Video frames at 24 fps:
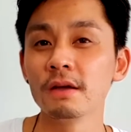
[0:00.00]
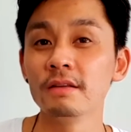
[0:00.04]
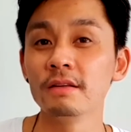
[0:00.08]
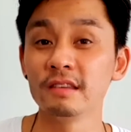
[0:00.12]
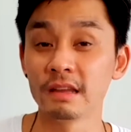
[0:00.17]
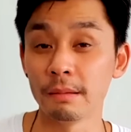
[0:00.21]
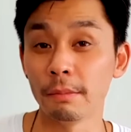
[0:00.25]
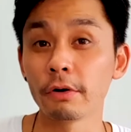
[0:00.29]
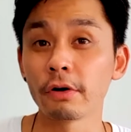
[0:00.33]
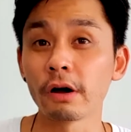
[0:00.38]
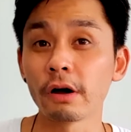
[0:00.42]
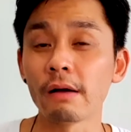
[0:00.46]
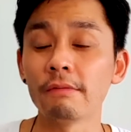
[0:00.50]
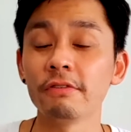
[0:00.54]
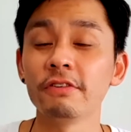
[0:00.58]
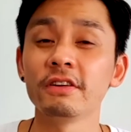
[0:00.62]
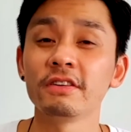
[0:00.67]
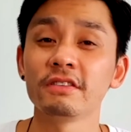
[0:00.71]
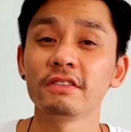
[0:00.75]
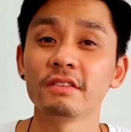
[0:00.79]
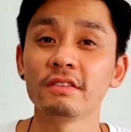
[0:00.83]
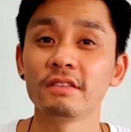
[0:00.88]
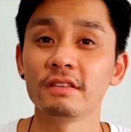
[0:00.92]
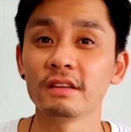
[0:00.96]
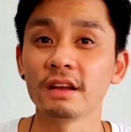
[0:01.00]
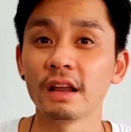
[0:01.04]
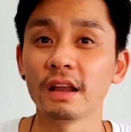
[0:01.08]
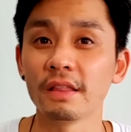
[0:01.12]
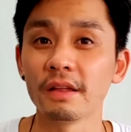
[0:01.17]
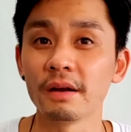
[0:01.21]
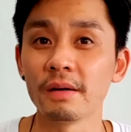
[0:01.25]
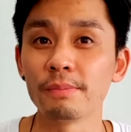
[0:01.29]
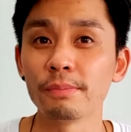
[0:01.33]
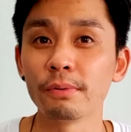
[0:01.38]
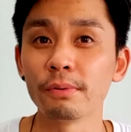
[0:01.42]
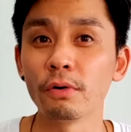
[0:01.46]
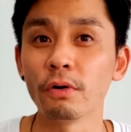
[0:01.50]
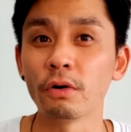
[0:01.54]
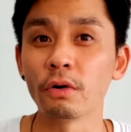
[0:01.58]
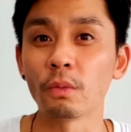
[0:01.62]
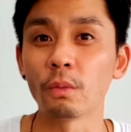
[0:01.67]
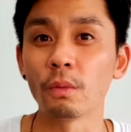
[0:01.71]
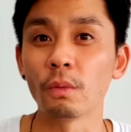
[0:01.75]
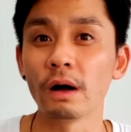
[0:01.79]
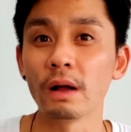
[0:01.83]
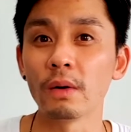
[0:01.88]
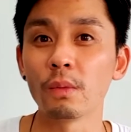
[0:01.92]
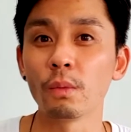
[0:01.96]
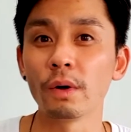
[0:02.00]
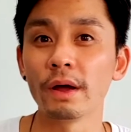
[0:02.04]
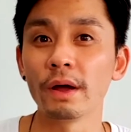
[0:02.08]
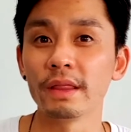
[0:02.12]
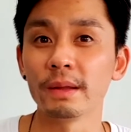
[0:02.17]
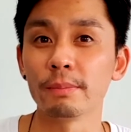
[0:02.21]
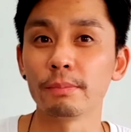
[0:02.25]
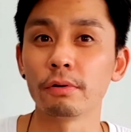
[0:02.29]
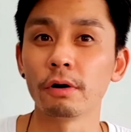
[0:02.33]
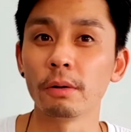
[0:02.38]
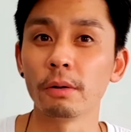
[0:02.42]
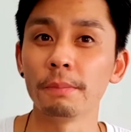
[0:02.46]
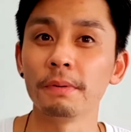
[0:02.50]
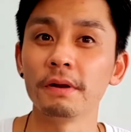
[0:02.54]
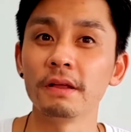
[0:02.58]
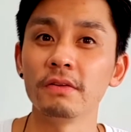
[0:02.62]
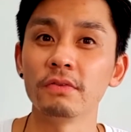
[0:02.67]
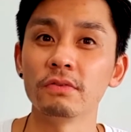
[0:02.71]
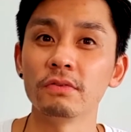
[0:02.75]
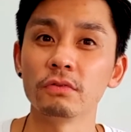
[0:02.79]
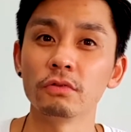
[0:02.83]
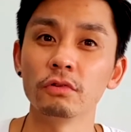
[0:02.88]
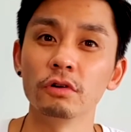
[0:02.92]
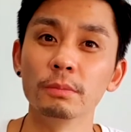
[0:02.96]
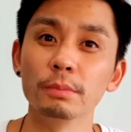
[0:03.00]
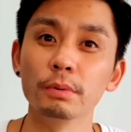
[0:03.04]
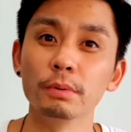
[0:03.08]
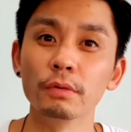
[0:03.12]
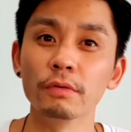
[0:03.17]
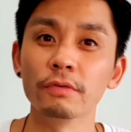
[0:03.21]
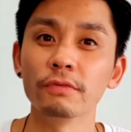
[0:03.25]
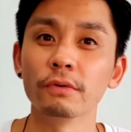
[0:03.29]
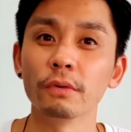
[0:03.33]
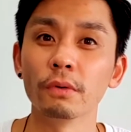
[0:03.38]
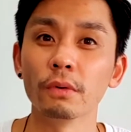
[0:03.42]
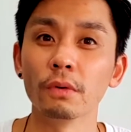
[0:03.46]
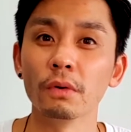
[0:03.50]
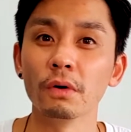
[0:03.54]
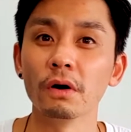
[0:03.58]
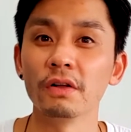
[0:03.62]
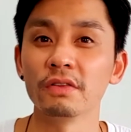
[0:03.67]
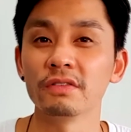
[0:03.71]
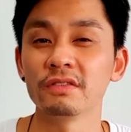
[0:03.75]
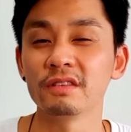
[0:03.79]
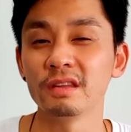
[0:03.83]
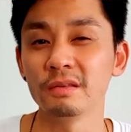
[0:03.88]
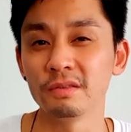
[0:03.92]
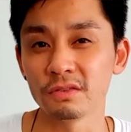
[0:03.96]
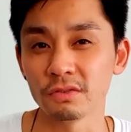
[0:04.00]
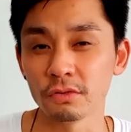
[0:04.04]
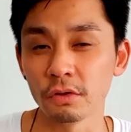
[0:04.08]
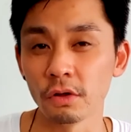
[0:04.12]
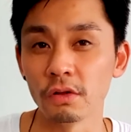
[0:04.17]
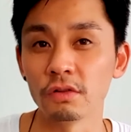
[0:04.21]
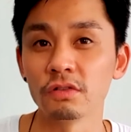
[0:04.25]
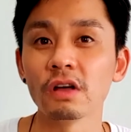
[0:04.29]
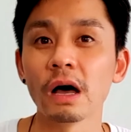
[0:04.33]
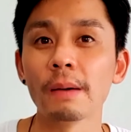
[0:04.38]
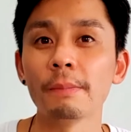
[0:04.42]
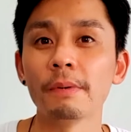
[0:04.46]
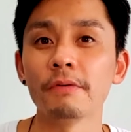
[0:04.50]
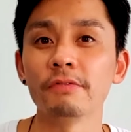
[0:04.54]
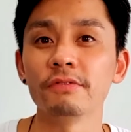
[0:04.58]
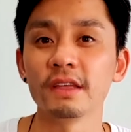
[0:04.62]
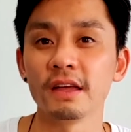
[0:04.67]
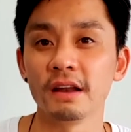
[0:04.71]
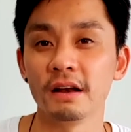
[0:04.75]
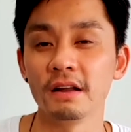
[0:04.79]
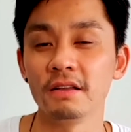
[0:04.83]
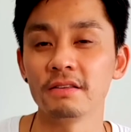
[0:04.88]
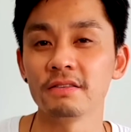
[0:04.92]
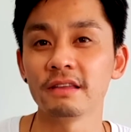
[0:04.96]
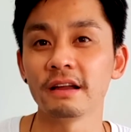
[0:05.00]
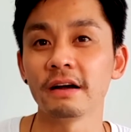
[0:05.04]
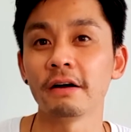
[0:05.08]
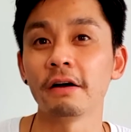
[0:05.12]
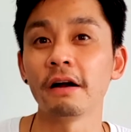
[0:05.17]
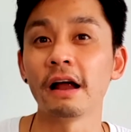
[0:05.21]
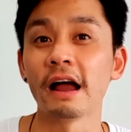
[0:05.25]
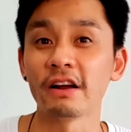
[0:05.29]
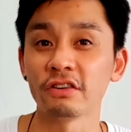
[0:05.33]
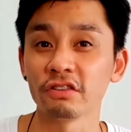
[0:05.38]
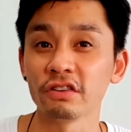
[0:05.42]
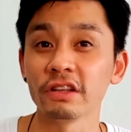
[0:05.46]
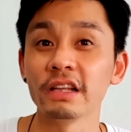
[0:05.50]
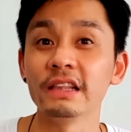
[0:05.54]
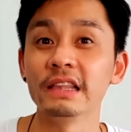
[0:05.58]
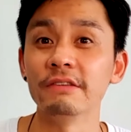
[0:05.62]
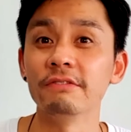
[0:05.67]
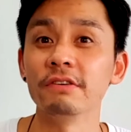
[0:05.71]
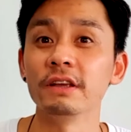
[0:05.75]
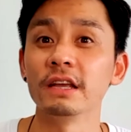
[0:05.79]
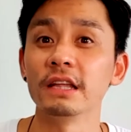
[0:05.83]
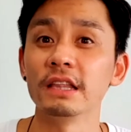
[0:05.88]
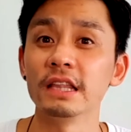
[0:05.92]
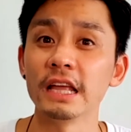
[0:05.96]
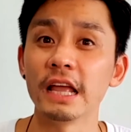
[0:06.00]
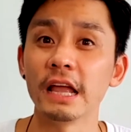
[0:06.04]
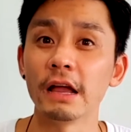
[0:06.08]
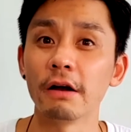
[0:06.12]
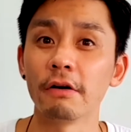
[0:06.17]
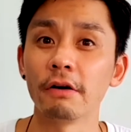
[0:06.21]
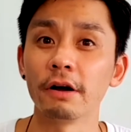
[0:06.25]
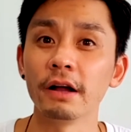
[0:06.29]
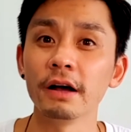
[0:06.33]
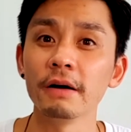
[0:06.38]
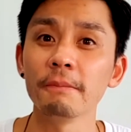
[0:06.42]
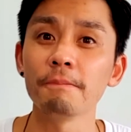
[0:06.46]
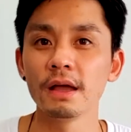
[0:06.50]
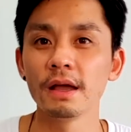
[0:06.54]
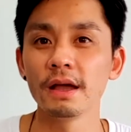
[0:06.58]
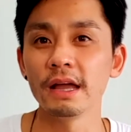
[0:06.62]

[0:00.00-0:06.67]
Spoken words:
Demographics is another important one, where the property is suitable for a certain type of tenants that are actually living in the area.